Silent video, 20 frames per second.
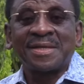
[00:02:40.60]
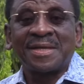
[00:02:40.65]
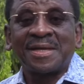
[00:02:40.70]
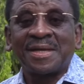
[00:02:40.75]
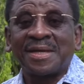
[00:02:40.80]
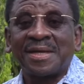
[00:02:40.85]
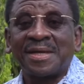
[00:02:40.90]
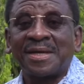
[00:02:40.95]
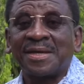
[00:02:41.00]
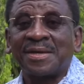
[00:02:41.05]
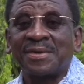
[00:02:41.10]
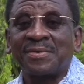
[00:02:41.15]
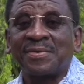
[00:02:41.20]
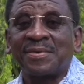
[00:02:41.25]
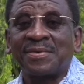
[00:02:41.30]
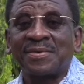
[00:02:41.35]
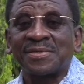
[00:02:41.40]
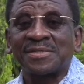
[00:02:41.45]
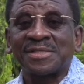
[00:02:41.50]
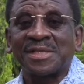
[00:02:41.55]
uh,
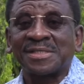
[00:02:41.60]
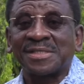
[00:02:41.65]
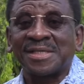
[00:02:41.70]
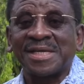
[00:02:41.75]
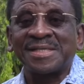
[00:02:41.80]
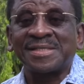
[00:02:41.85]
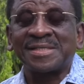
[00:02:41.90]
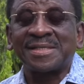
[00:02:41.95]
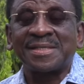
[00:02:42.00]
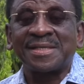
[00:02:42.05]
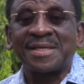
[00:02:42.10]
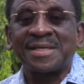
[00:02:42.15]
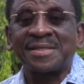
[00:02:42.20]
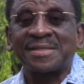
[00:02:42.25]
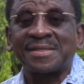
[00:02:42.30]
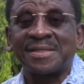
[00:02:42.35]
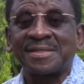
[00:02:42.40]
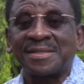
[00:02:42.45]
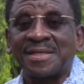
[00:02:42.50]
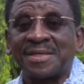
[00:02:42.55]
was
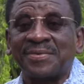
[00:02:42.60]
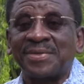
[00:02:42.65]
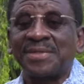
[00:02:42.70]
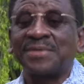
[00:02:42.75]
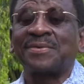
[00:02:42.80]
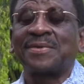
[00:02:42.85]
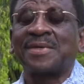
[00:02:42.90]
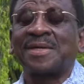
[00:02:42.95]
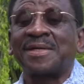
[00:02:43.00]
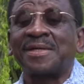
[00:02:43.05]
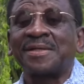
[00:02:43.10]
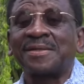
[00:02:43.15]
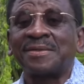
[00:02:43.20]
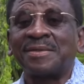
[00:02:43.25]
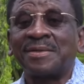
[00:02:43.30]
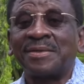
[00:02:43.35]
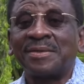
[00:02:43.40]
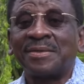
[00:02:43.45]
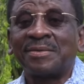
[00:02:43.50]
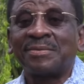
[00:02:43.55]
assassinated, Kiwanuka,
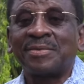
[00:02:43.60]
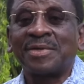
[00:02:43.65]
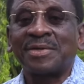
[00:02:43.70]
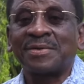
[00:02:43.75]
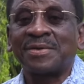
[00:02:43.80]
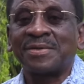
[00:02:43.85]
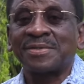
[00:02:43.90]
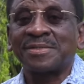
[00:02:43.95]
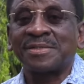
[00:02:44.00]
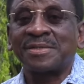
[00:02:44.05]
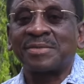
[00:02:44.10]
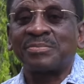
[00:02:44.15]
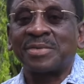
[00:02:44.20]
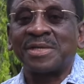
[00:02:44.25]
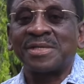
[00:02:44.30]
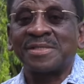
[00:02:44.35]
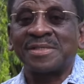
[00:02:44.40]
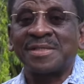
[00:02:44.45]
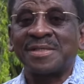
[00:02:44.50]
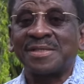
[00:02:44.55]
because the
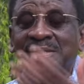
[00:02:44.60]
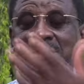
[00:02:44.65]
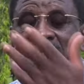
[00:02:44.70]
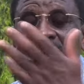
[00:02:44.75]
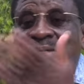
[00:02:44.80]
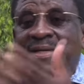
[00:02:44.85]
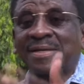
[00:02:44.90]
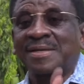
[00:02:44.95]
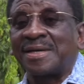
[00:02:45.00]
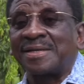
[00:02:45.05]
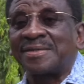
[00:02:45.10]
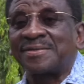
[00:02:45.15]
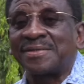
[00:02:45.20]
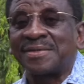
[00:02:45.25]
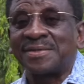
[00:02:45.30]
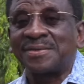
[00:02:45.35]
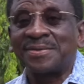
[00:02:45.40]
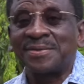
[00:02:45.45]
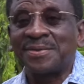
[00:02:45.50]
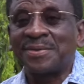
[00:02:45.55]
president in that
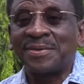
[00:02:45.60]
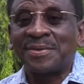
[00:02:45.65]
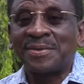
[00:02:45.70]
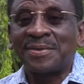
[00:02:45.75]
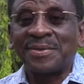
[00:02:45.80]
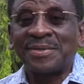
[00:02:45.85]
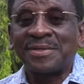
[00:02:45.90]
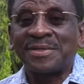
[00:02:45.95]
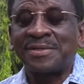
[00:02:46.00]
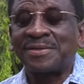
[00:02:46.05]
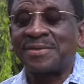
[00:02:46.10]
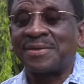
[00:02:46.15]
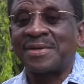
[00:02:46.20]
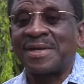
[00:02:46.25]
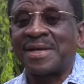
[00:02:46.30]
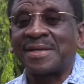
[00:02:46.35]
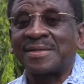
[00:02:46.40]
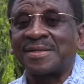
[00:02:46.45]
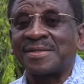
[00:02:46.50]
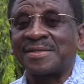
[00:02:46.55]
country did not
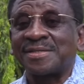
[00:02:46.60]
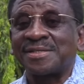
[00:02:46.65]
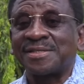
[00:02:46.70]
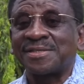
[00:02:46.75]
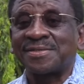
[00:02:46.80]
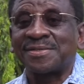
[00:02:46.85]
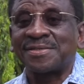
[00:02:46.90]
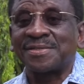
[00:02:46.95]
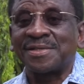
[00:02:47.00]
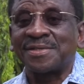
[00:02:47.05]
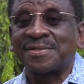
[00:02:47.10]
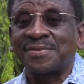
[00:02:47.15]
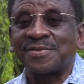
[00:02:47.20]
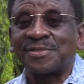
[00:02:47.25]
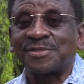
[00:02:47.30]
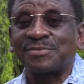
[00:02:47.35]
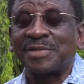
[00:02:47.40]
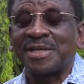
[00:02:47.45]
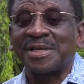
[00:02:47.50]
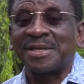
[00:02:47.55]
like the decisions that he
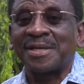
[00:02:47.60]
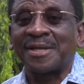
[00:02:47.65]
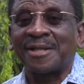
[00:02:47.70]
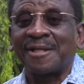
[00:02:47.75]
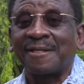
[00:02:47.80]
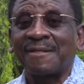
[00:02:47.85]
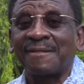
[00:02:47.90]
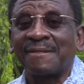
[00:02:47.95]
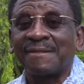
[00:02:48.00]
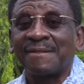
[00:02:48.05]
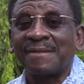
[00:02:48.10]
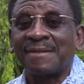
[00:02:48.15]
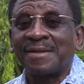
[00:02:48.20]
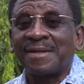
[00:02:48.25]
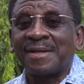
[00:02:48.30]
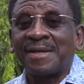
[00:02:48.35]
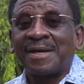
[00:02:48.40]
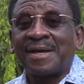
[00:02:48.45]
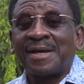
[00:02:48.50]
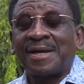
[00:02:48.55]
was making.
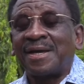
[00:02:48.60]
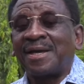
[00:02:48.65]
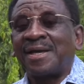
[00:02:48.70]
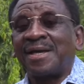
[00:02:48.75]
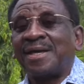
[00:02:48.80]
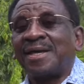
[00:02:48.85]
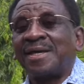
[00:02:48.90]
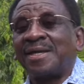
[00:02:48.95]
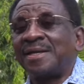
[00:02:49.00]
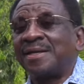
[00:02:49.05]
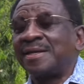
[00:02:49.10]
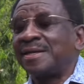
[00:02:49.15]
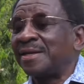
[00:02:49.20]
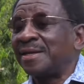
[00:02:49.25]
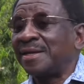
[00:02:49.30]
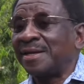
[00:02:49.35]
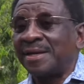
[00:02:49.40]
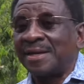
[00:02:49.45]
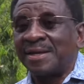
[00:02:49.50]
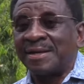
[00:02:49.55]
In
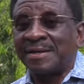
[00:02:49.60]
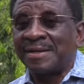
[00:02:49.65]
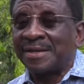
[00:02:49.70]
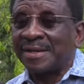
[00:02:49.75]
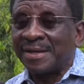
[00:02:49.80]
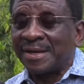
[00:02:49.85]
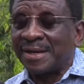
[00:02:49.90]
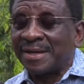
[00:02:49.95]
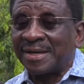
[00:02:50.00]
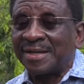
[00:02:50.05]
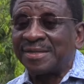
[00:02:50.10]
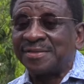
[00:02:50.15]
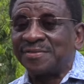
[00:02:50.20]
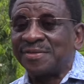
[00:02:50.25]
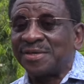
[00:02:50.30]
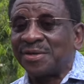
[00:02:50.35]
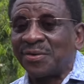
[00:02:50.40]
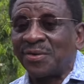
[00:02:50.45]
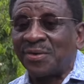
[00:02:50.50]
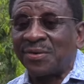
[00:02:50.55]
uh, a
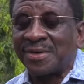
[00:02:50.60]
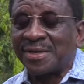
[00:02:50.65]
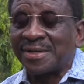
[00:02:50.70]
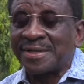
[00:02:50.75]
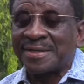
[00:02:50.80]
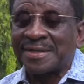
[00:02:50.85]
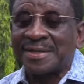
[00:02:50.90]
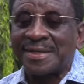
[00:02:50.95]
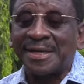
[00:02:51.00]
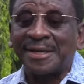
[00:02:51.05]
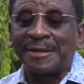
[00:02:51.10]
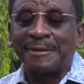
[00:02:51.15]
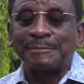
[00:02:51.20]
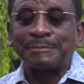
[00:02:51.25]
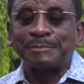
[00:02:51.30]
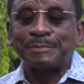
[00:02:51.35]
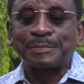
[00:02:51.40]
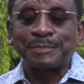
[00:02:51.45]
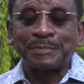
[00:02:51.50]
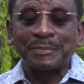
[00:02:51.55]
country called,
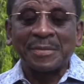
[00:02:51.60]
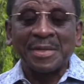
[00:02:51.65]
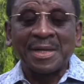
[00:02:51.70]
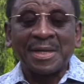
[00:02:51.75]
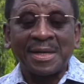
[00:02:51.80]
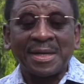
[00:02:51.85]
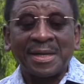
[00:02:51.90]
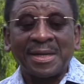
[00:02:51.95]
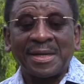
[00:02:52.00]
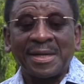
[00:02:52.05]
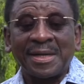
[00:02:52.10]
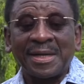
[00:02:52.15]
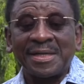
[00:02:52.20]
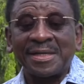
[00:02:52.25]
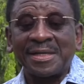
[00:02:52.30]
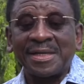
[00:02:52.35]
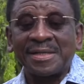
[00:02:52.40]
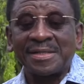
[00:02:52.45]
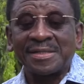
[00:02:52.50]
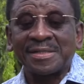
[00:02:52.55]
um, uh,
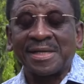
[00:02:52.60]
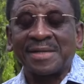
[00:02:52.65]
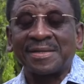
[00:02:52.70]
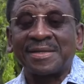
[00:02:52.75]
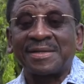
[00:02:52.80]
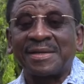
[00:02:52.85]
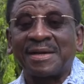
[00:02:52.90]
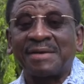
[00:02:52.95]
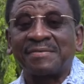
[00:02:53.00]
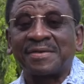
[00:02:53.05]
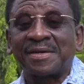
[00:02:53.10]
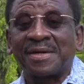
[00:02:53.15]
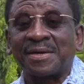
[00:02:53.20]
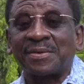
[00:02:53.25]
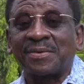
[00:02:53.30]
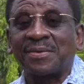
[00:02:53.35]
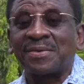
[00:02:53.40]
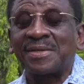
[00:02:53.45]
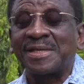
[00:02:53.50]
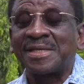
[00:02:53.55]
in, in southern Africa,
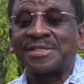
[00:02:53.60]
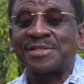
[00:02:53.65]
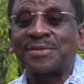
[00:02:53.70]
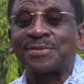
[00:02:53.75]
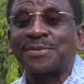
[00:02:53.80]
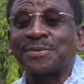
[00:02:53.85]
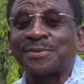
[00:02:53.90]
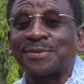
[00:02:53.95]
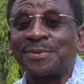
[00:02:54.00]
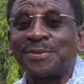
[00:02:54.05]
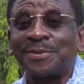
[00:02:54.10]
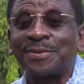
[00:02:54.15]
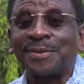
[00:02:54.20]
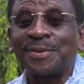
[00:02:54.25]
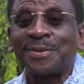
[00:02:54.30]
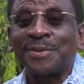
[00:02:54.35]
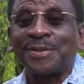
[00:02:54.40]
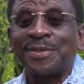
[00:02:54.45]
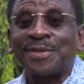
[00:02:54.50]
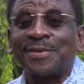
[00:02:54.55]
called Lesotho,
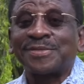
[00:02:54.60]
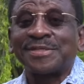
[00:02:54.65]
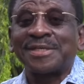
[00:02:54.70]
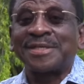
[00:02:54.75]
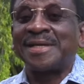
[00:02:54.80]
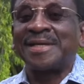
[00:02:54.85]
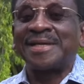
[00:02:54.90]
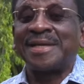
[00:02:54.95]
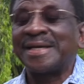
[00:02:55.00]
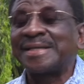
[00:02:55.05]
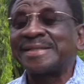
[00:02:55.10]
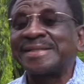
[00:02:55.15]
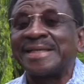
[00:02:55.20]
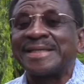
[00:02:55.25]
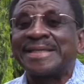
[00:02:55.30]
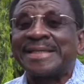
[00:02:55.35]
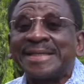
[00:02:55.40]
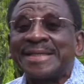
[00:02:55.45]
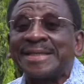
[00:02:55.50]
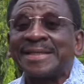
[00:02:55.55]
there was an election.